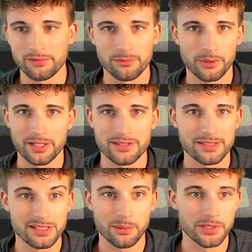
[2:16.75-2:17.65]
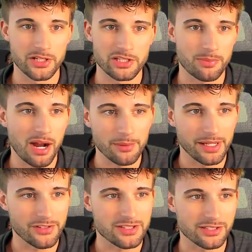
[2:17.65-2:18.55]
We're going to see double digits probably
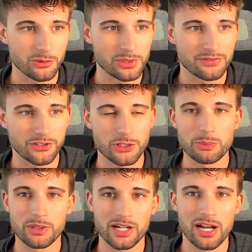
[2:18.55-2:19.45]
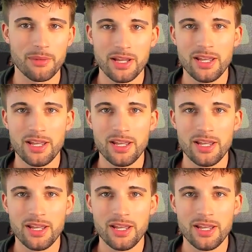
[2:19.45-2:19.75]
every single week for Cooper Kupp.